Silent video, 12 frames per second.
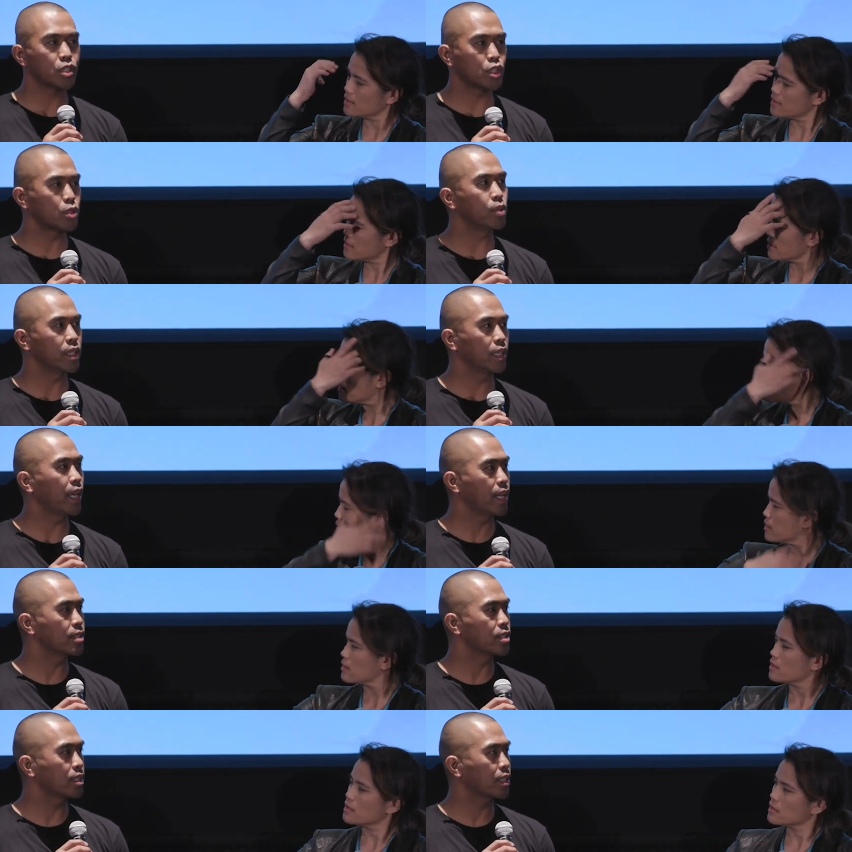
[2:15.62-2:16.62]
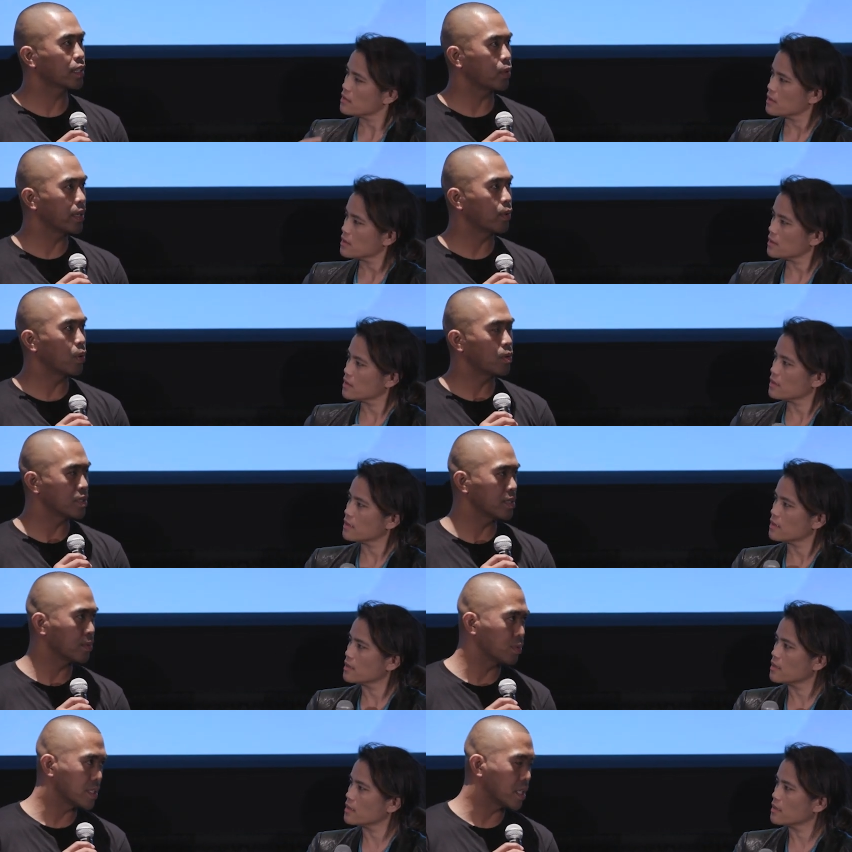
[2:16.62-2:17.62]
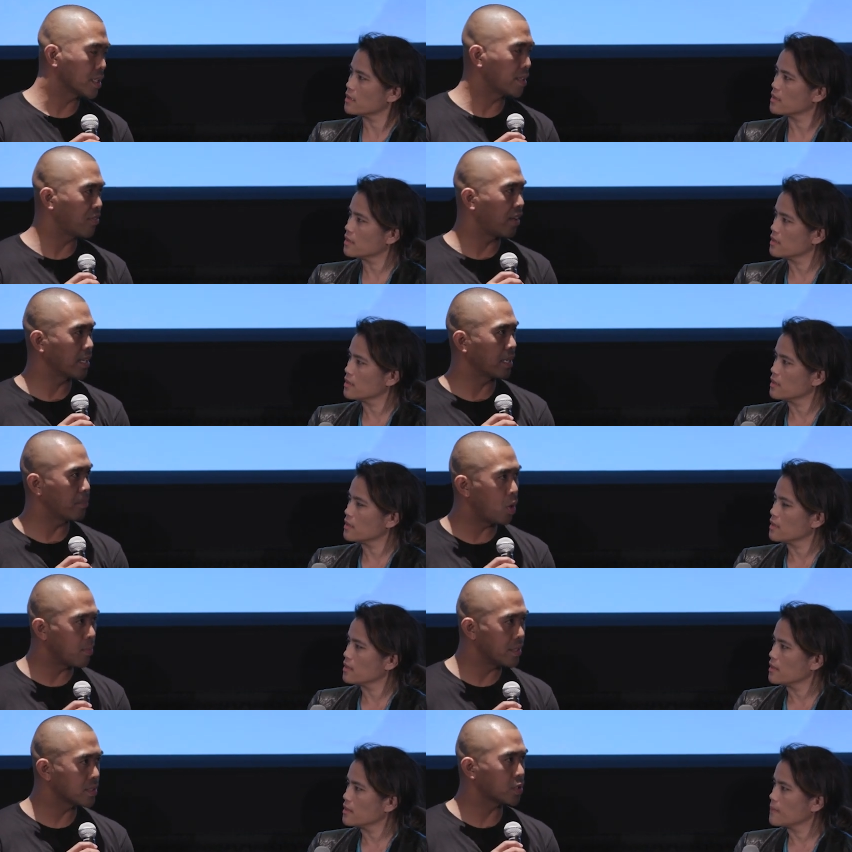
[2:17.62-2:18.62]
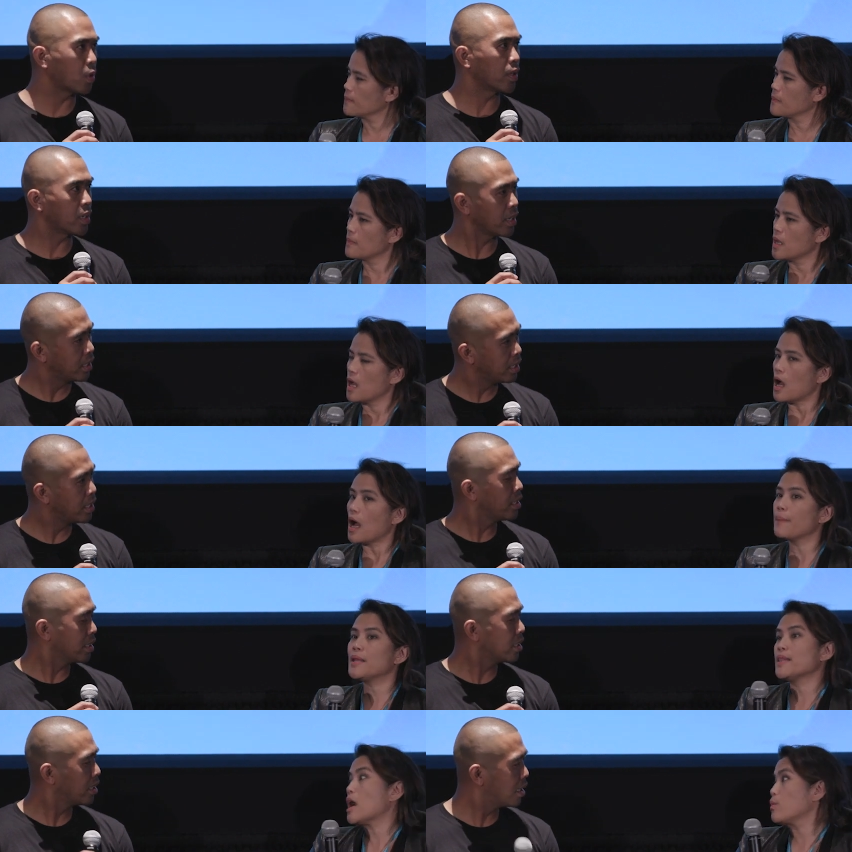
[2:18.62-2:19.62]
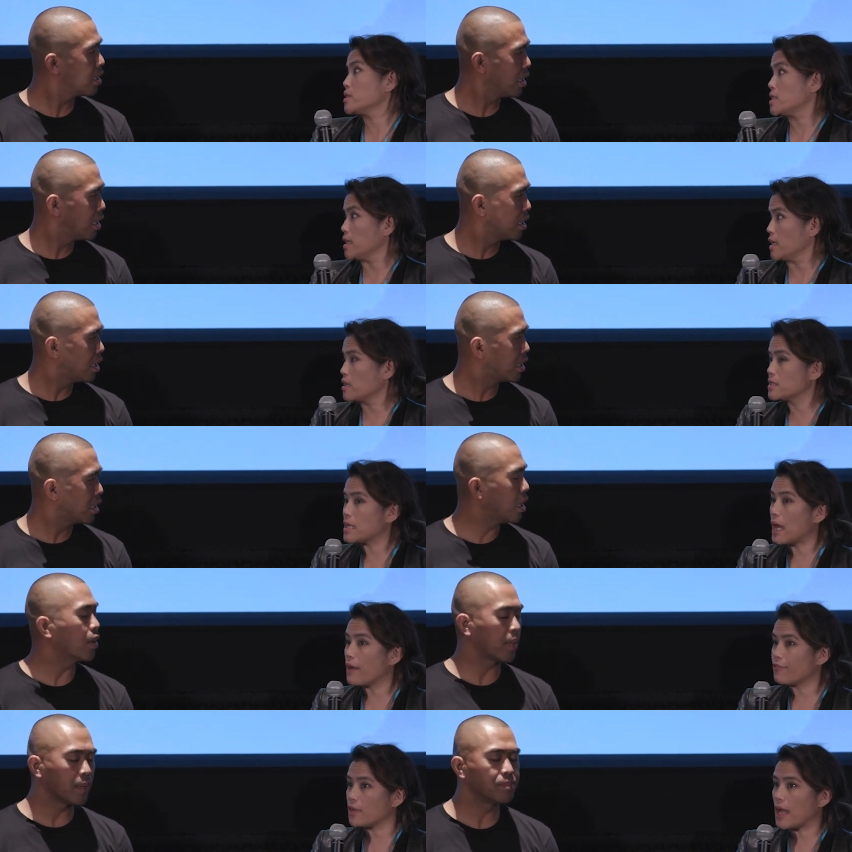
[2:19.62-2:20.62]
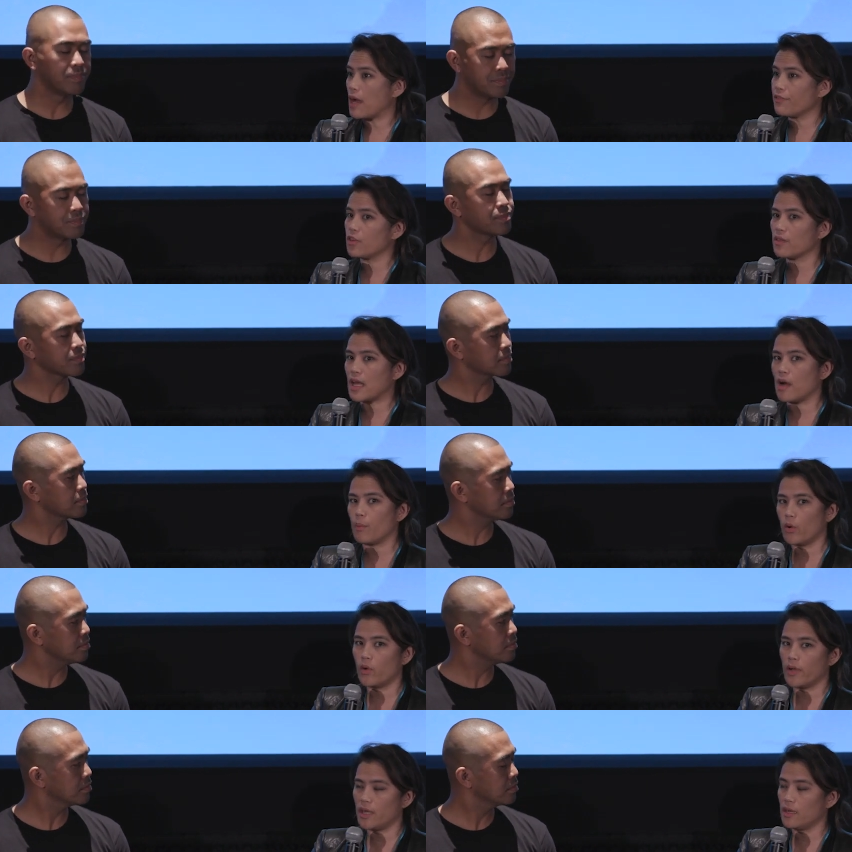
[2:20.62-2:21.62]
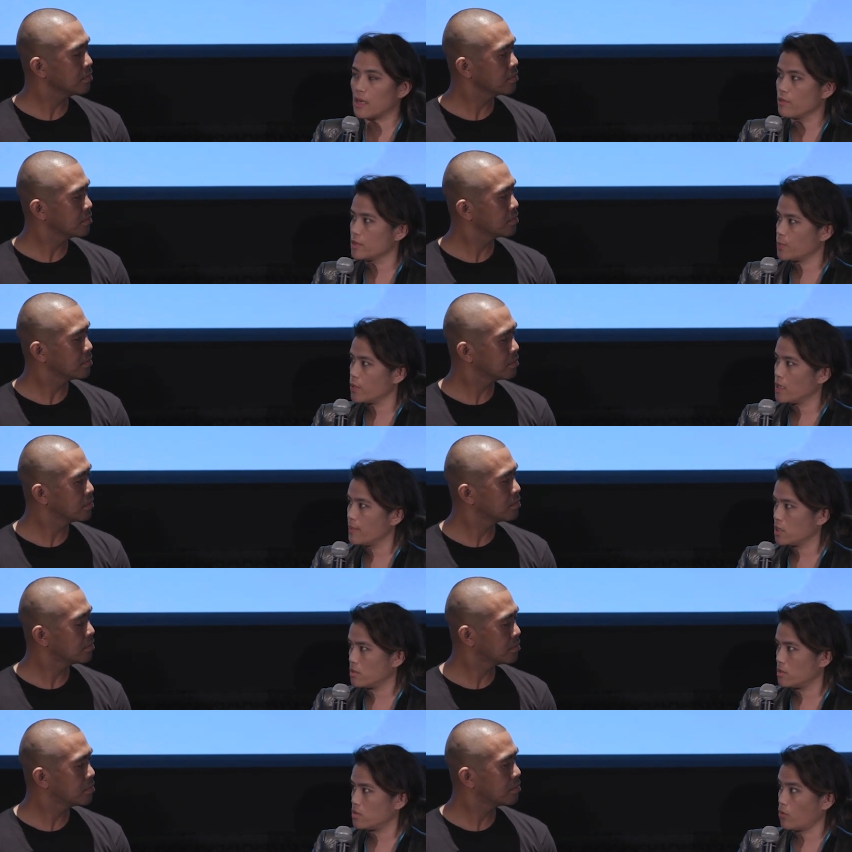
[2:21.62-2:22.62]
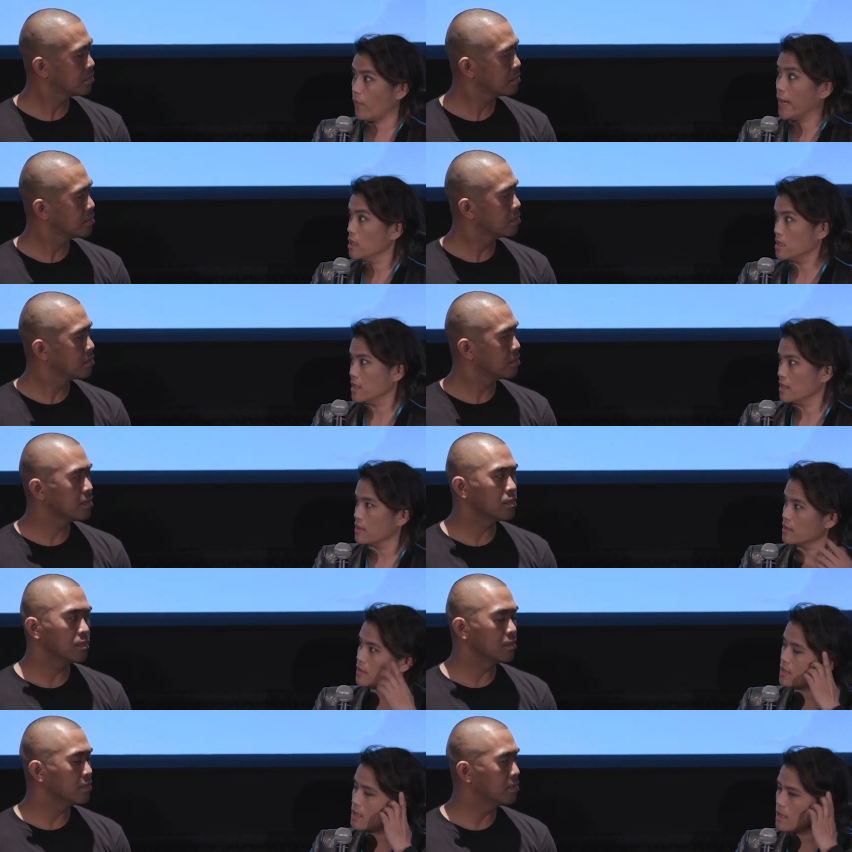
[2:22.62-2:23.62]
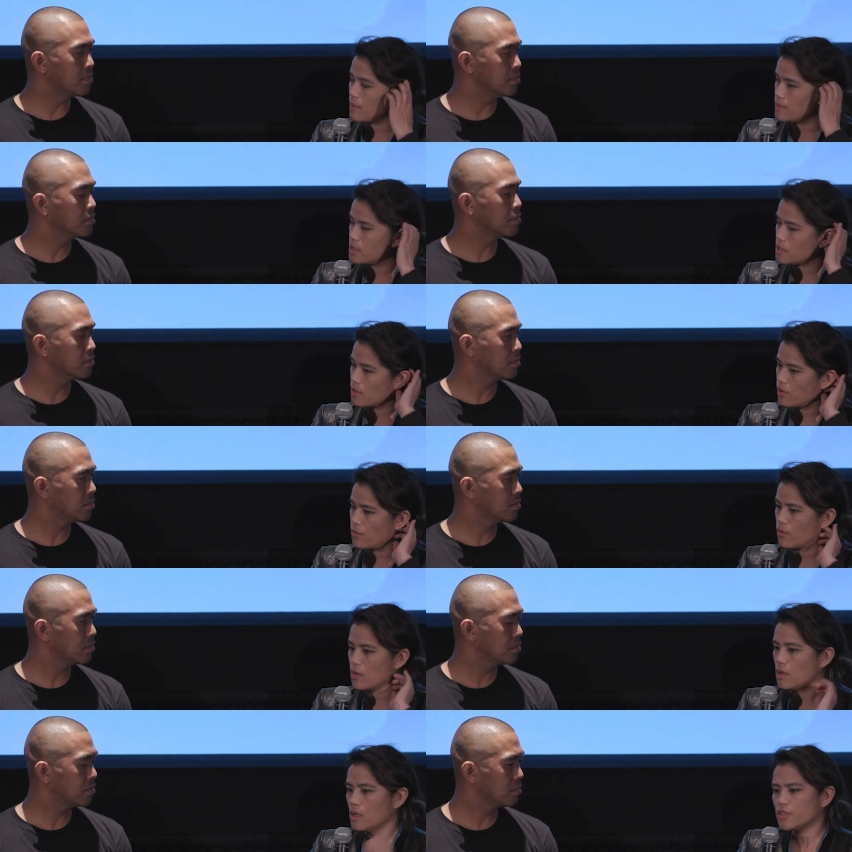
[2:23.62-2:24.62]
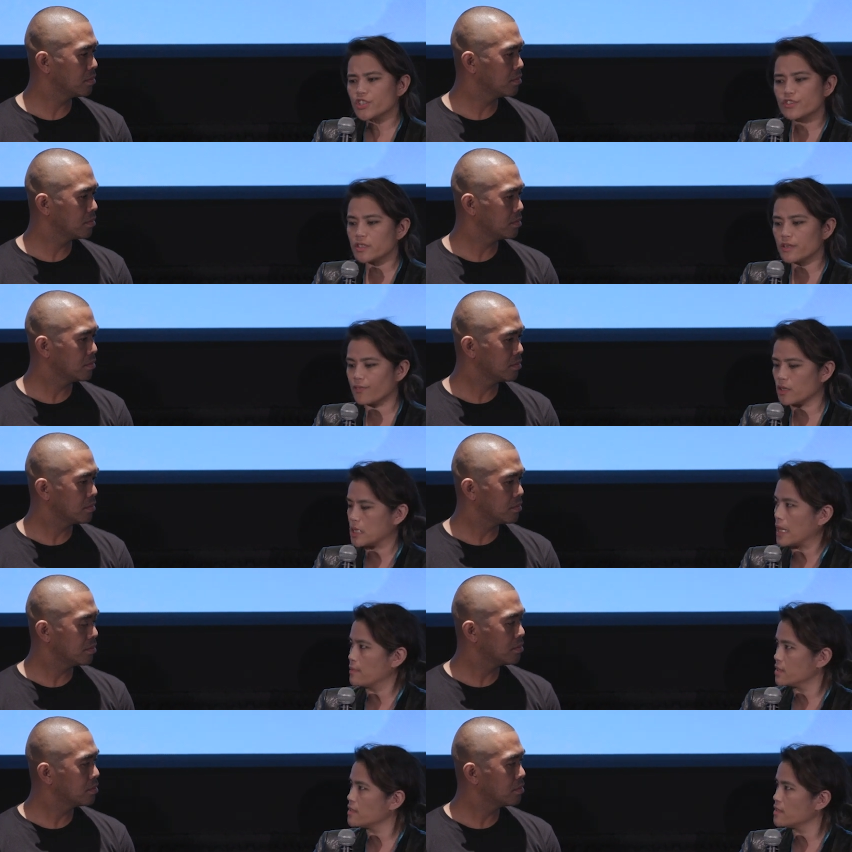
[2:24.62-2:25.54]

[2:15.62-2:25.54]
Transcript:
Speaker 1: pursue it as a career? What was was there a defining moment or?
Speaker 2: I mean, that was it. Because after after that point, I was pretty much directing. Um, so just different